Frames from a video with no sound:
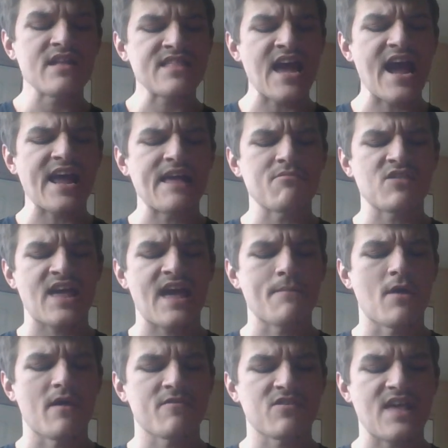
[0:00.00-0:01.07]
Ty Gibbs
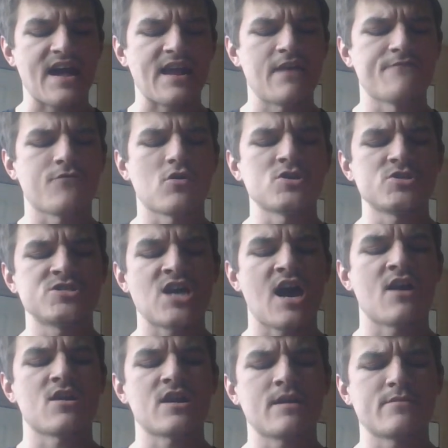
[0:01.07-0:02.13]
came off second. Unfortunately,
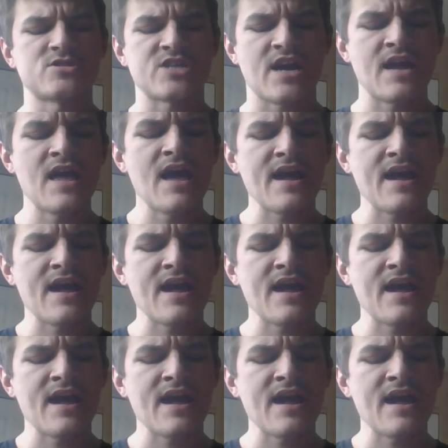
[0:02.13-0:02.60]
John Hunter Nemechek